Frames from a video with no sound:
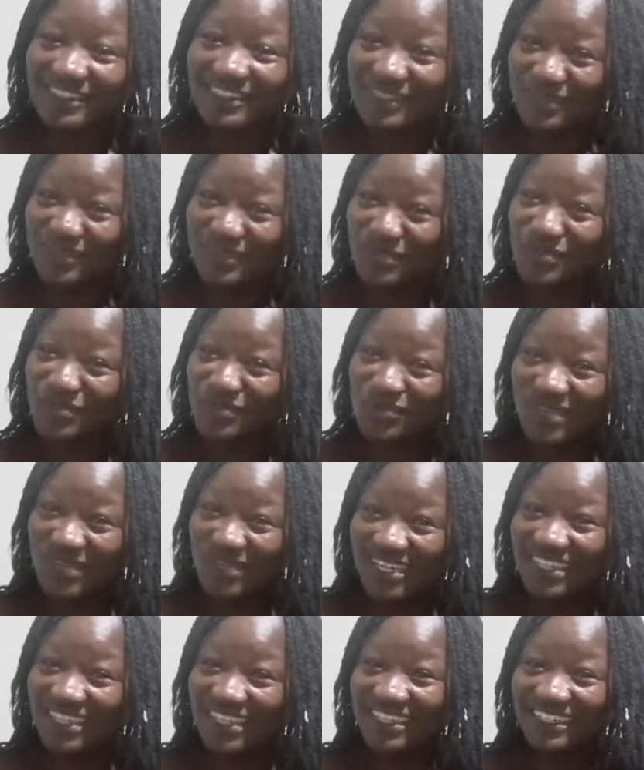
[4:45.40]
This
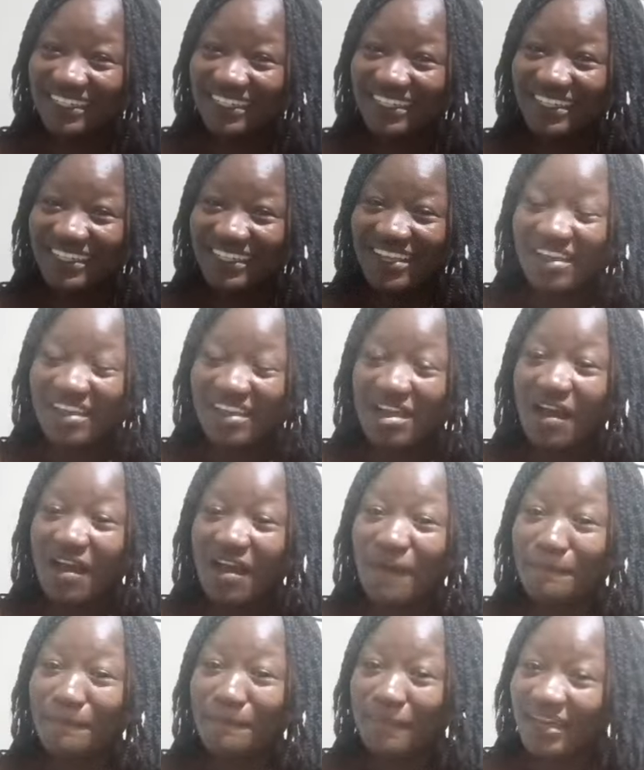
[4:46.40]
one,
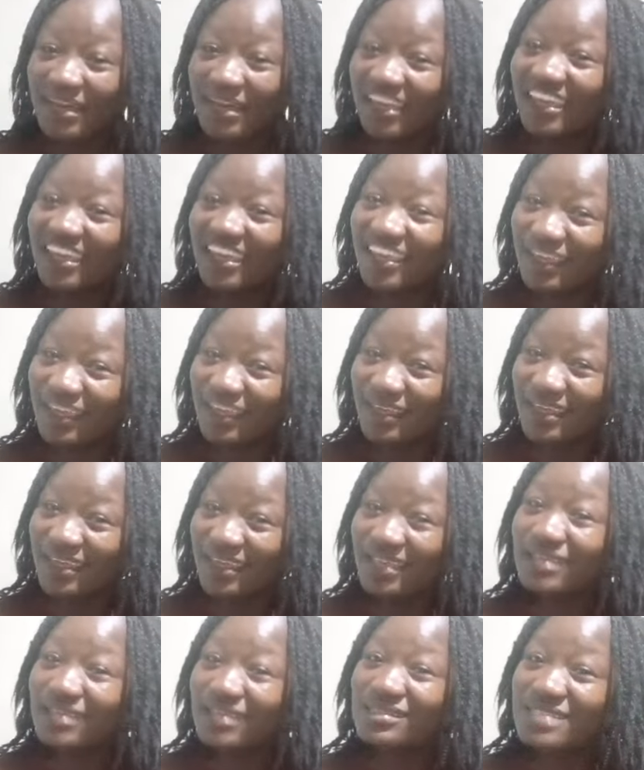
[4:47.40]
my hair,
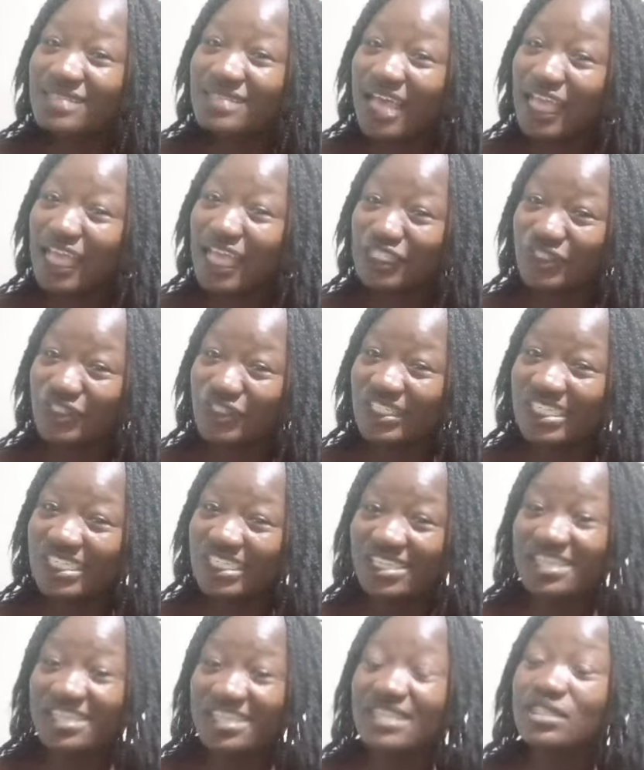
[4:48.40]
it's
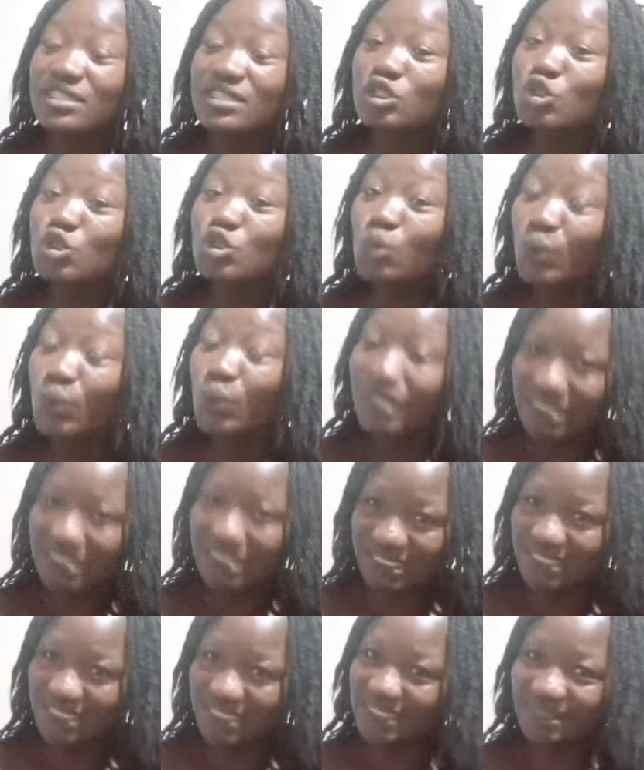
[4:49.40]
actually in
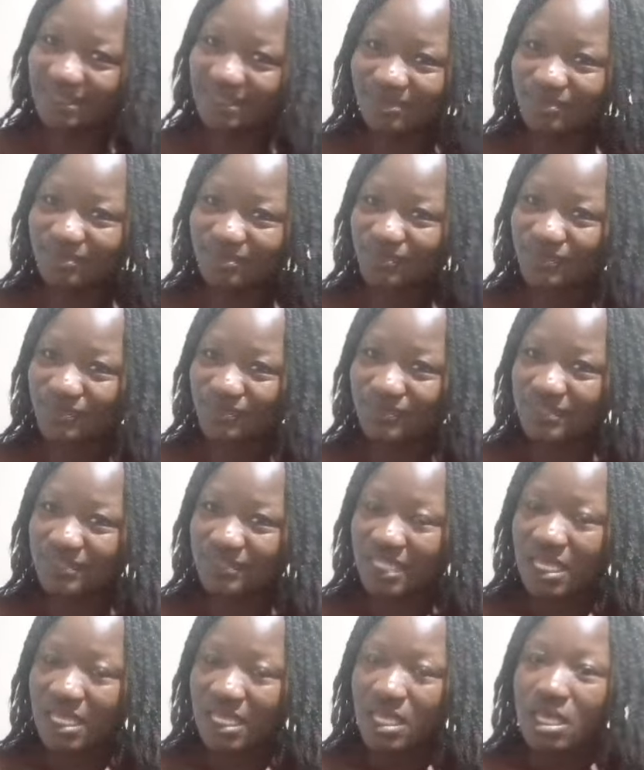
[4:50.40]
twists
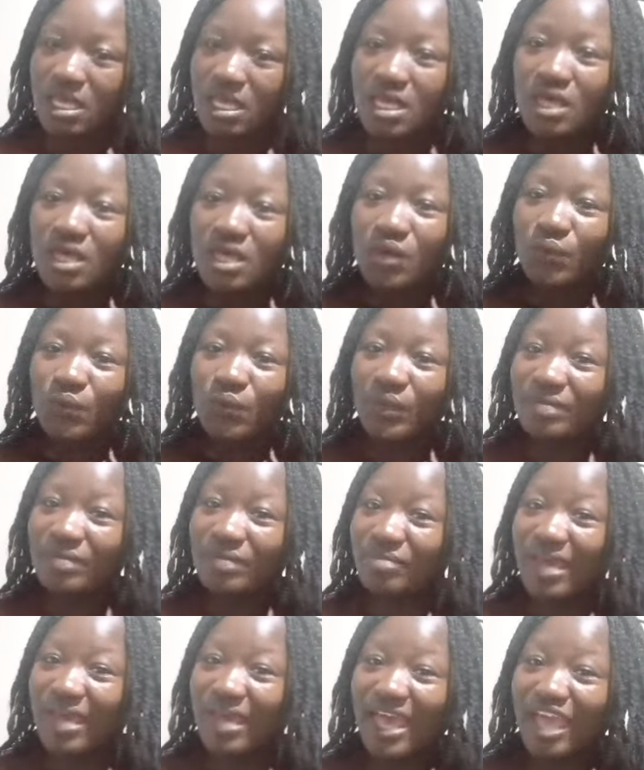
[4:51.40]
with
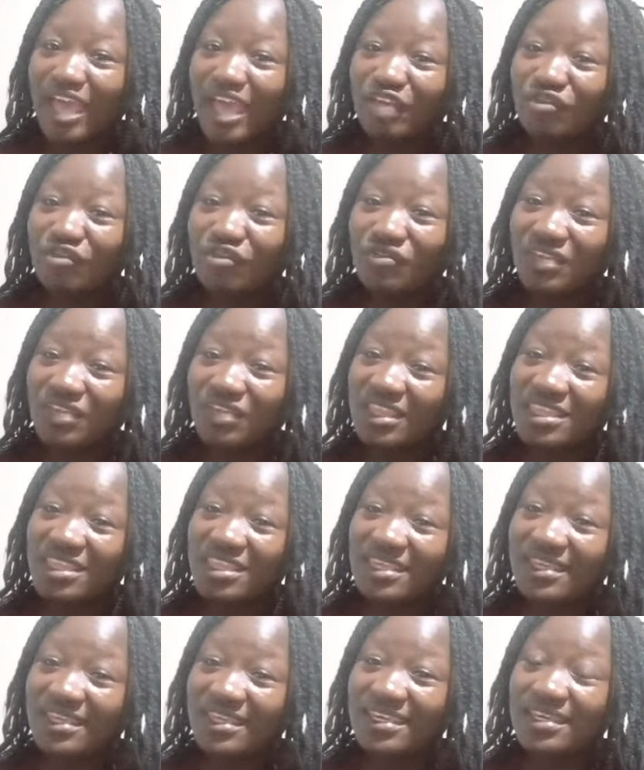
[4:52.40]
my
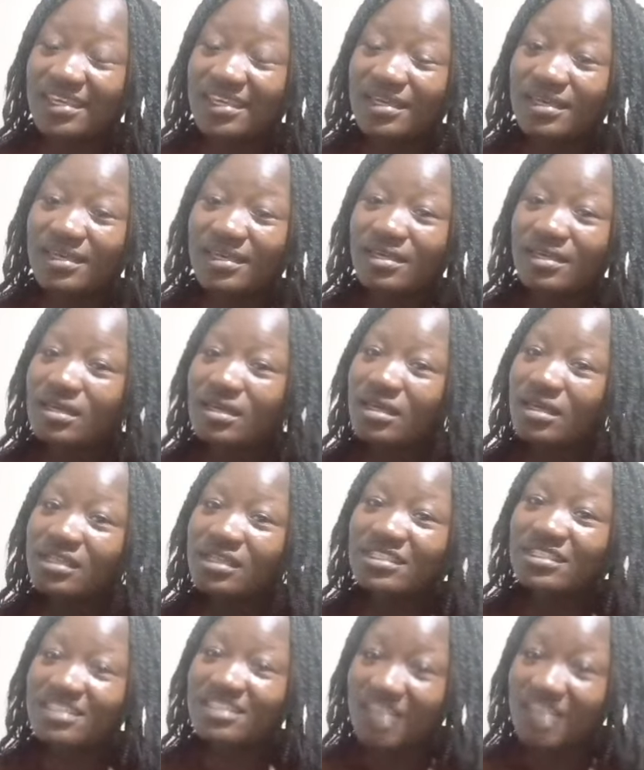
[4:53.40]
Ayurvedic
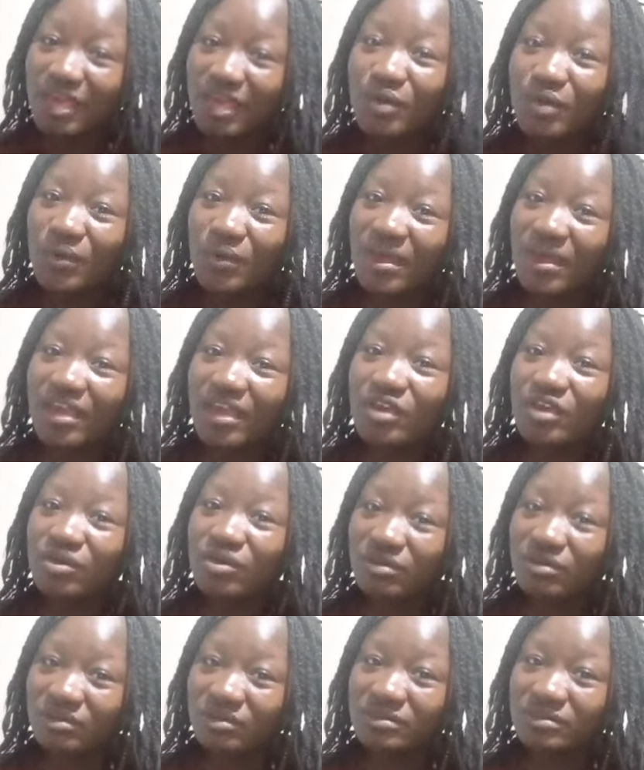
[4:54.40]
DIY
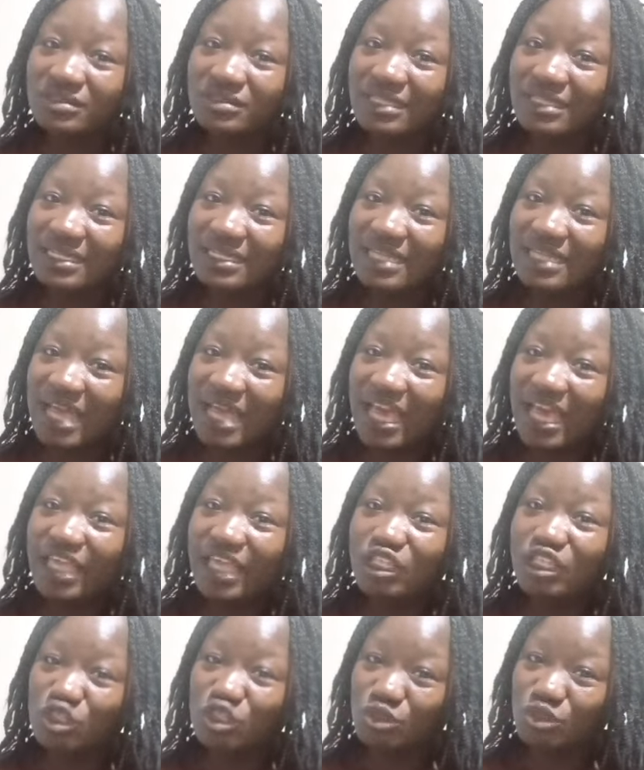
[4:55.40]
oil that I
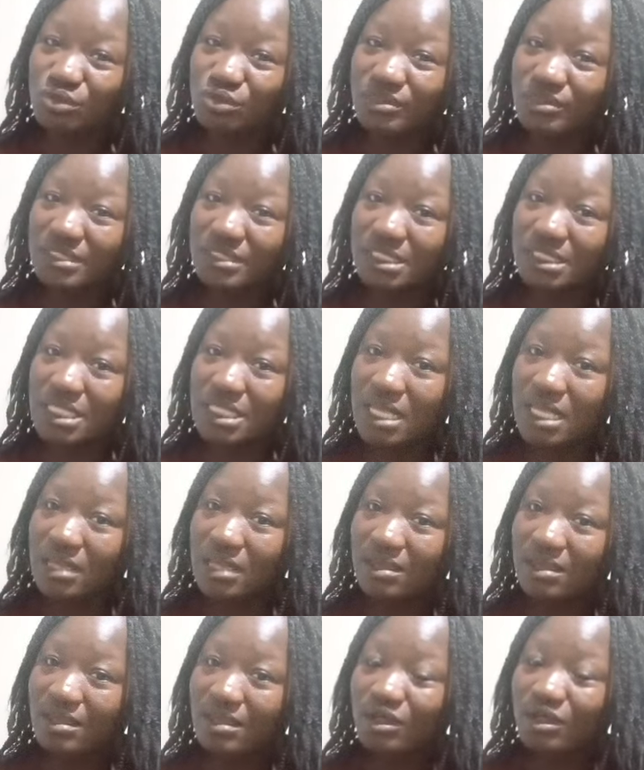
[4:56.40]
use
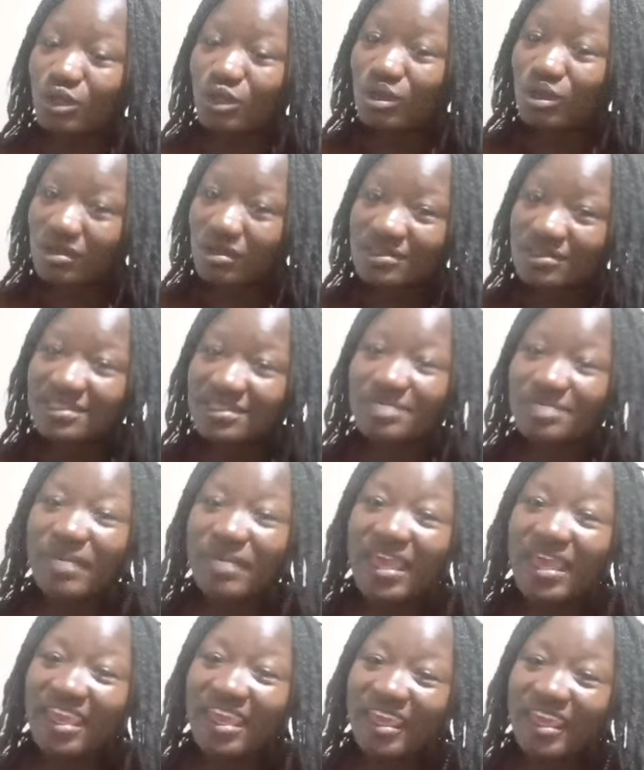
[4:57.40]
causes
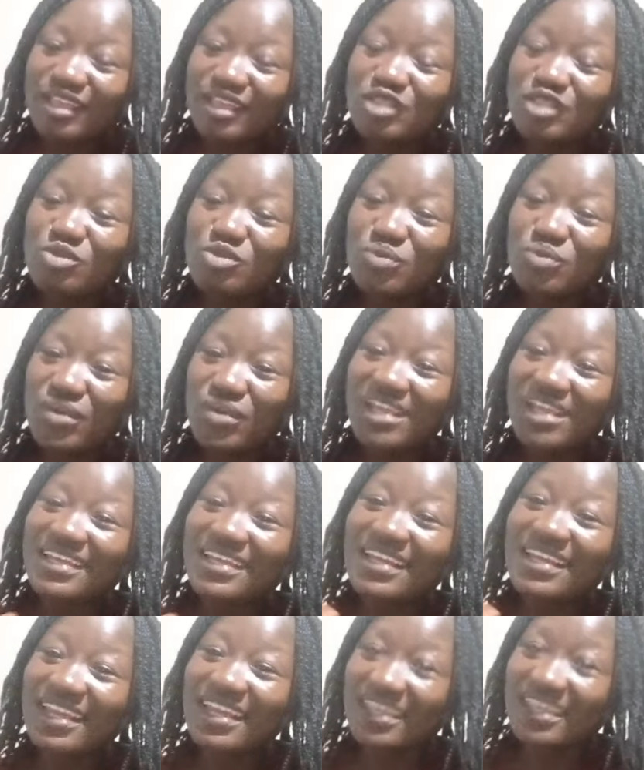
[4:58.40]
my hair to break
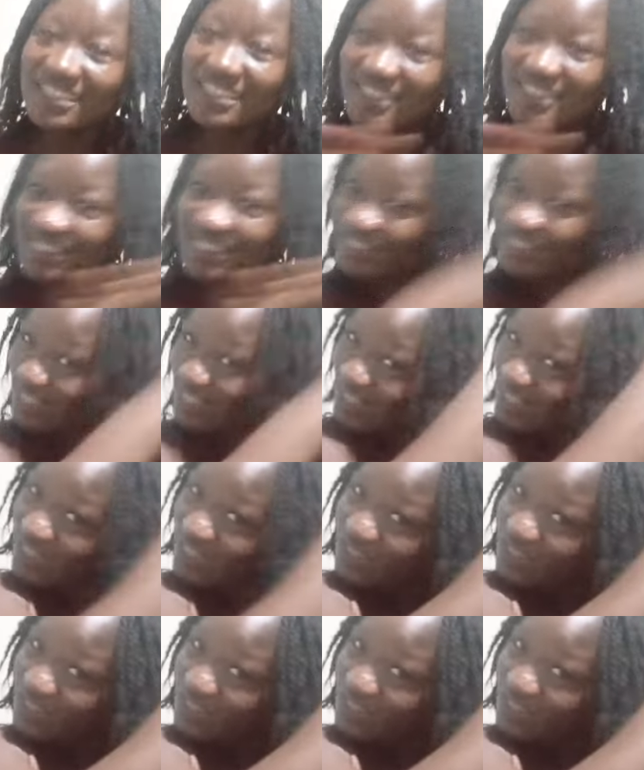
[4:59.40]
less.